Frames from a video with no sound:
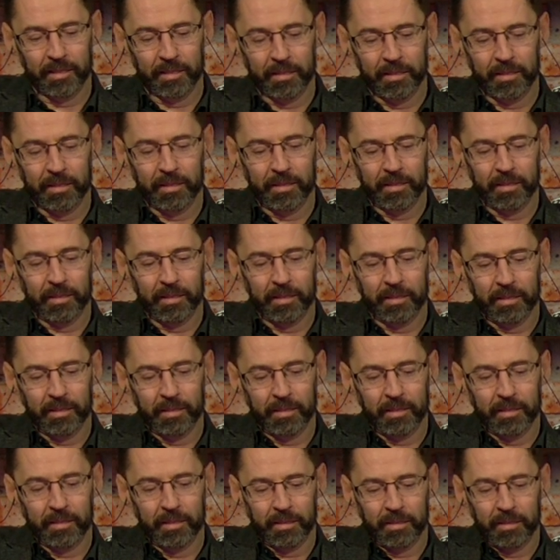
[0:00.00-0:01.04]

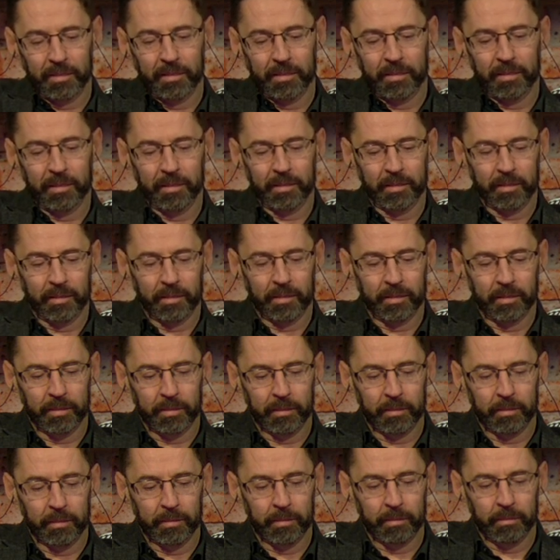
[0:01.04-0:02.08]

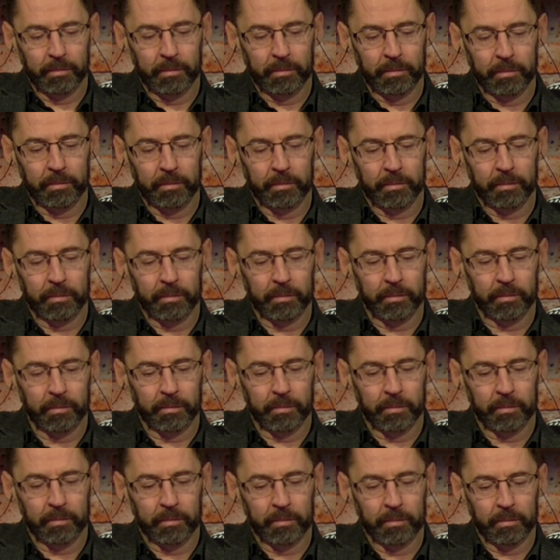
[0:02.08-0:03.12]

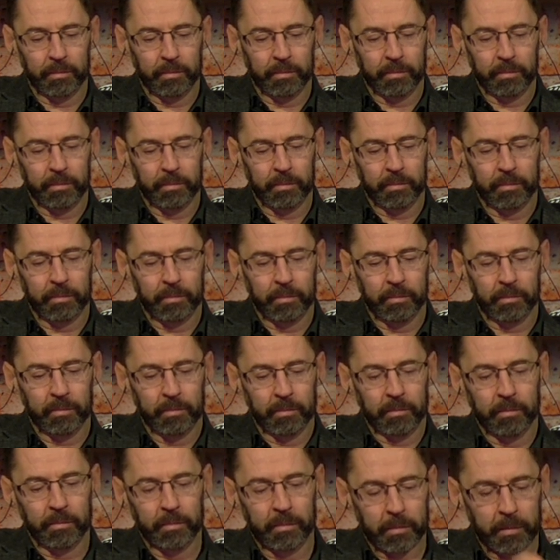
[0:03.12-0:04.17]

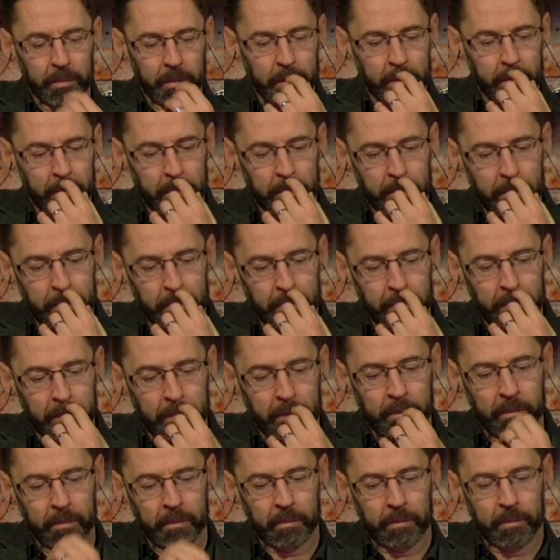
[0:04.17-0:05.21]

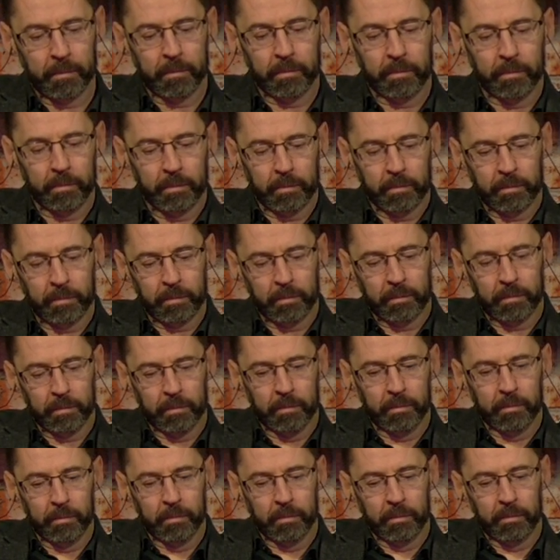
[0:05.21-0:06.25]

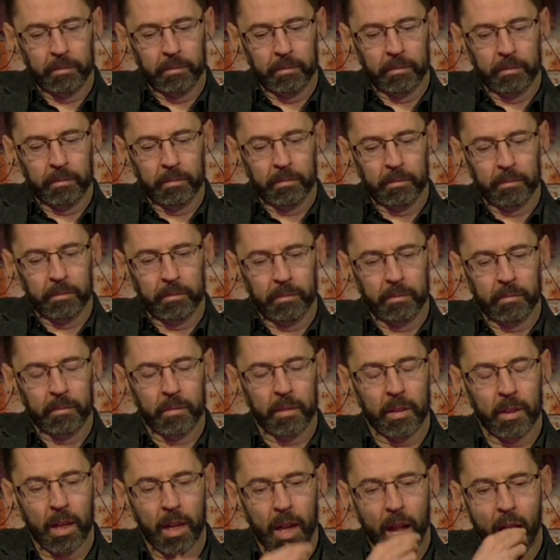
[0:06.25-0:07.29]

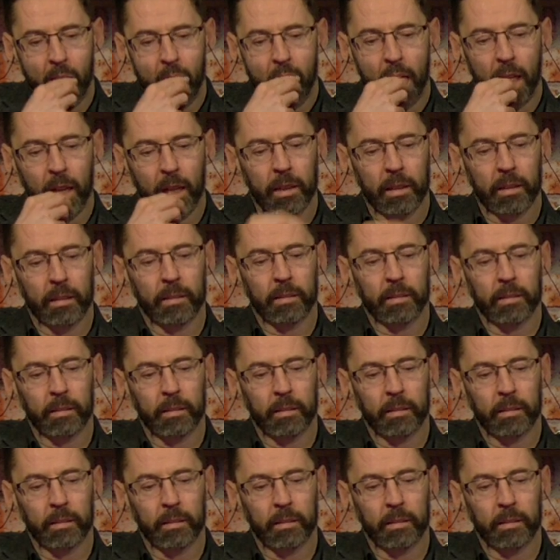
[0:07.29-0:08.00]
[no speech]